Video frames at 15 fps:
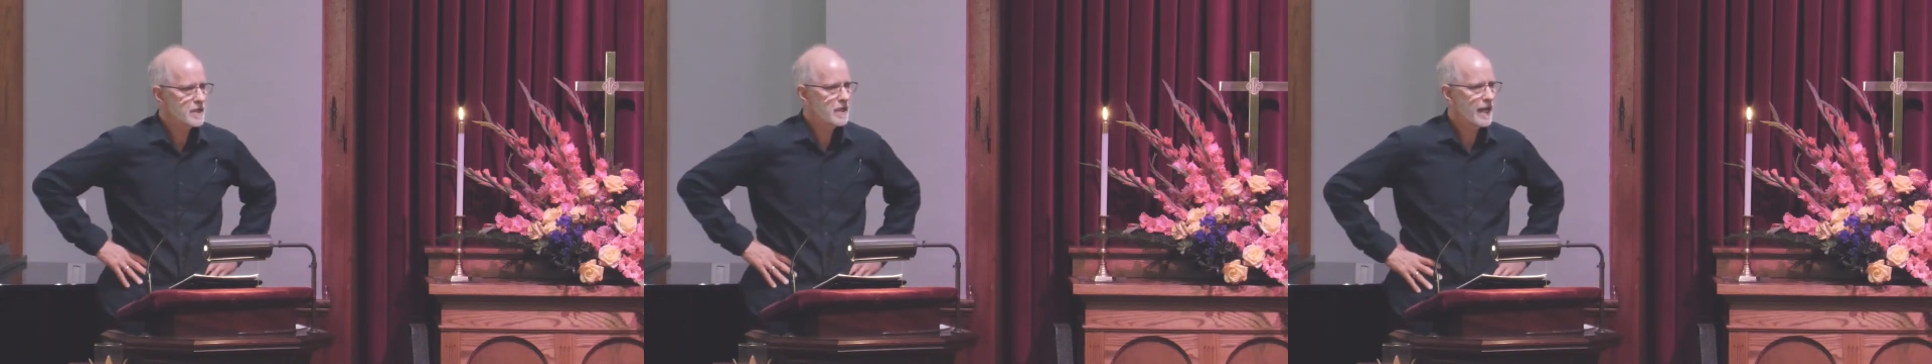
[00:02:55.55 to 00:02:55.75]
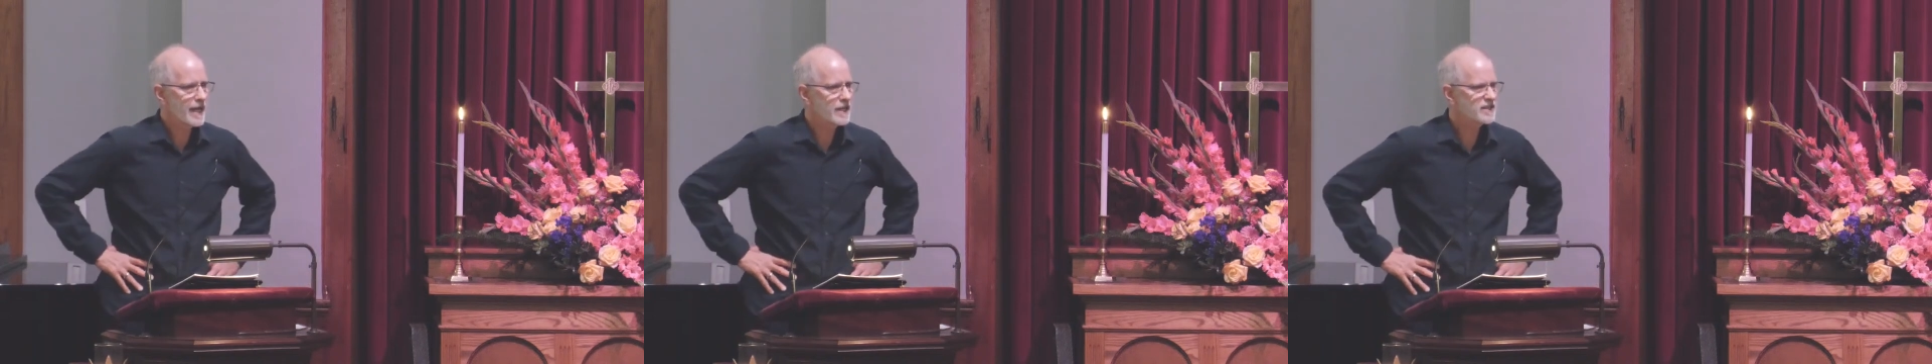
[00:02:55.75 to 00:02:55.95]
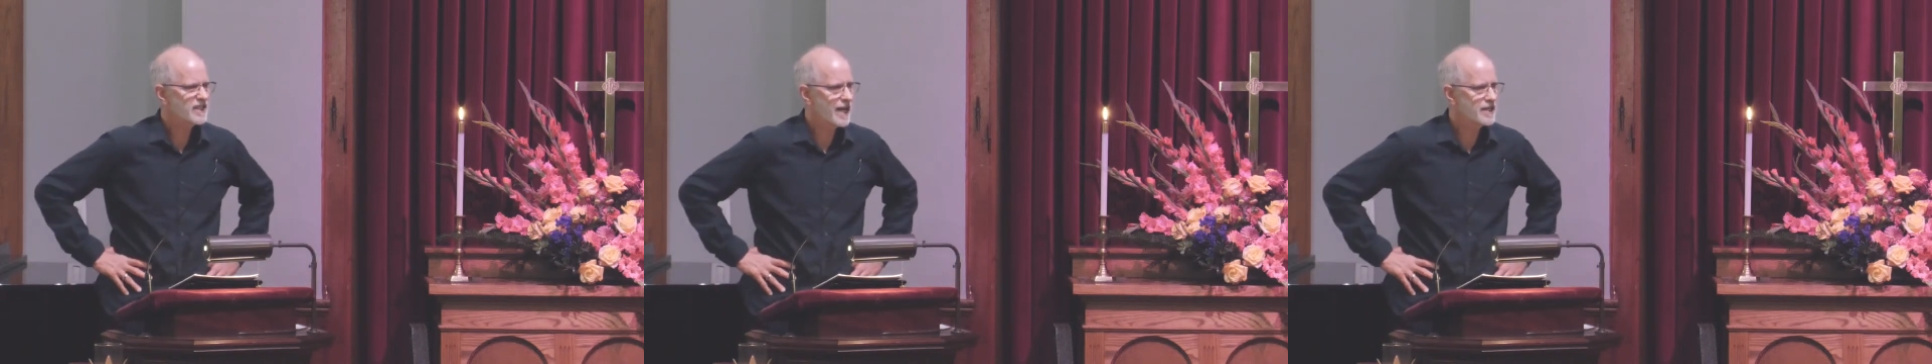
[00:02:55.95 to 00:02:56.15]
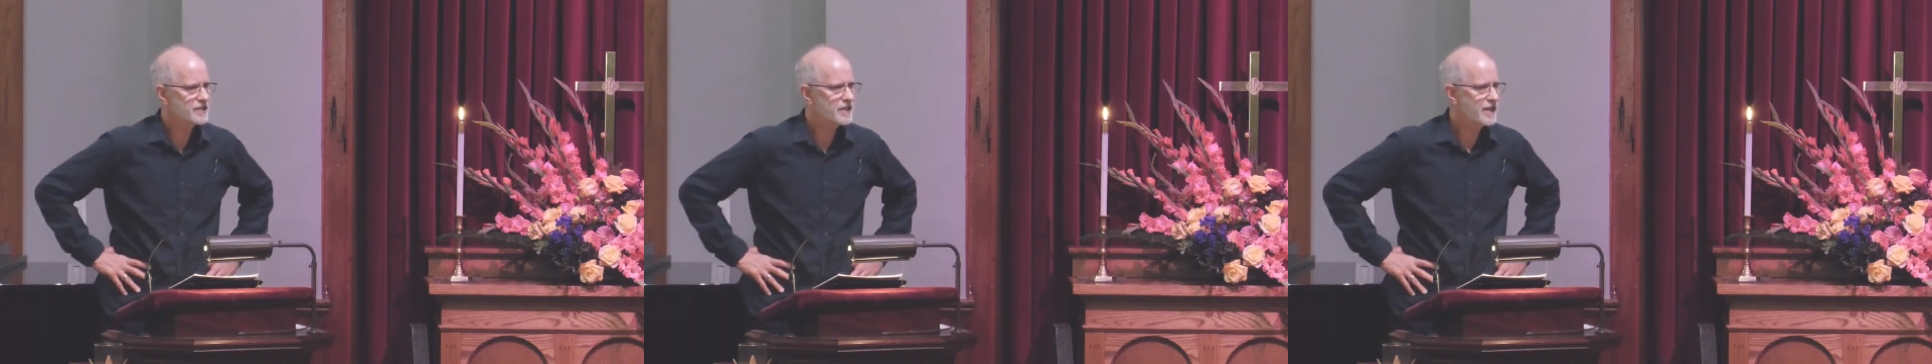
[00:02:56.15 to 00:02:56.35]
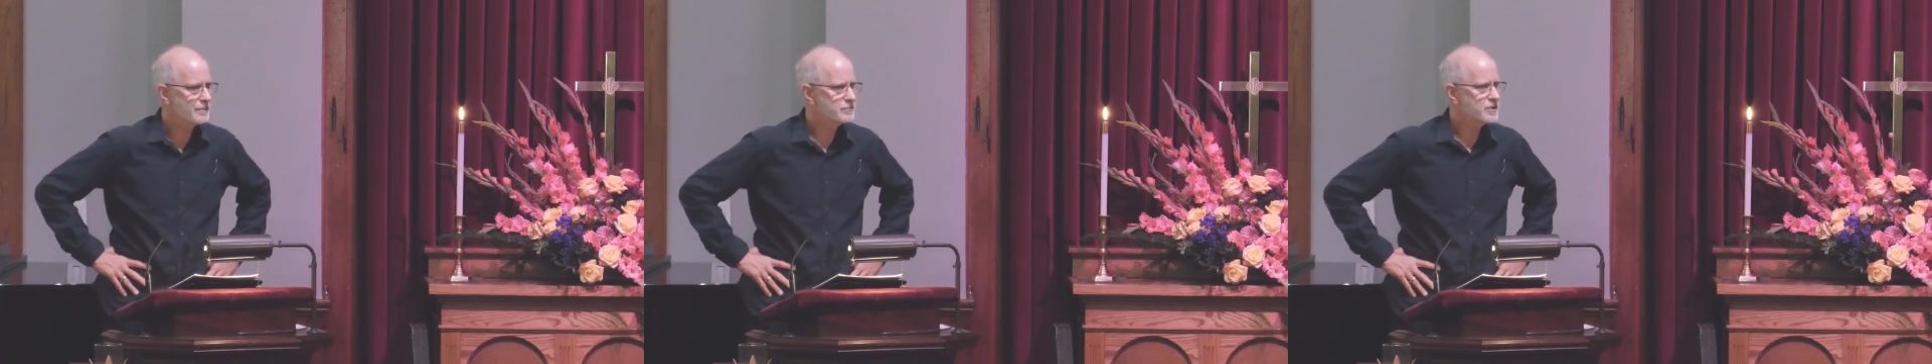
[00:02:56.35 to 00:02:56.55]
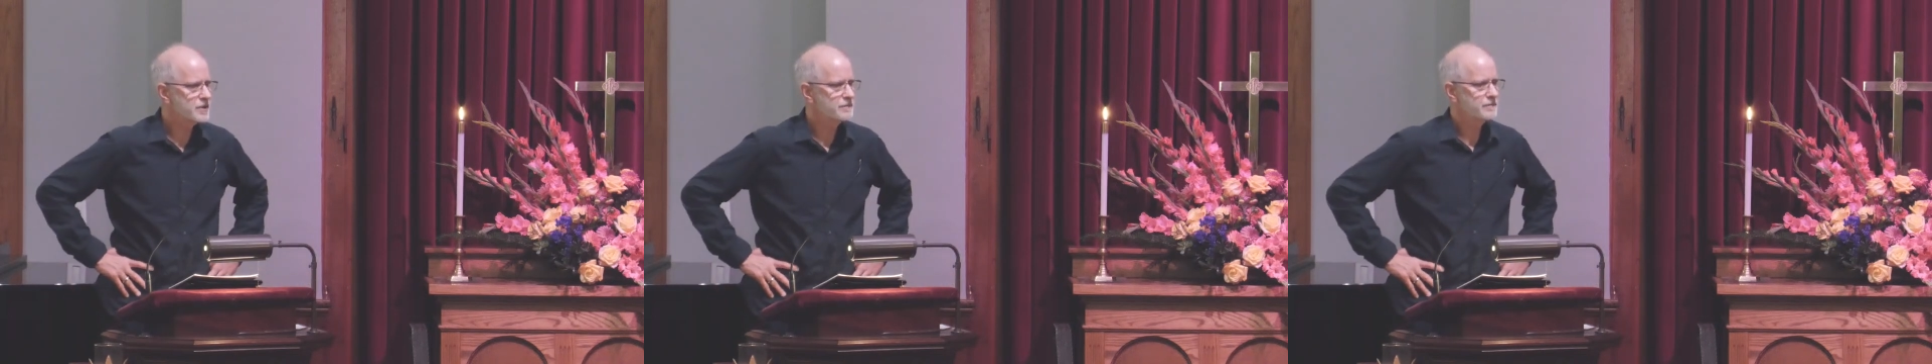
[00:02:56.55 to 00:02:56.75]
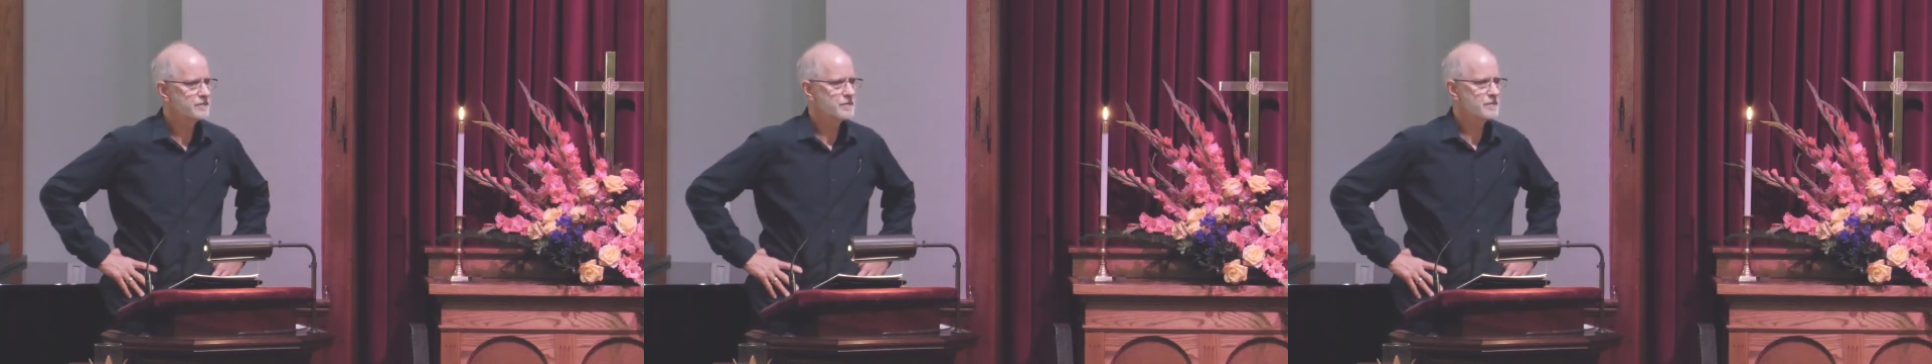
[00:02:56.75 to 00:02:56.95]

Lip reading: hands on his hips.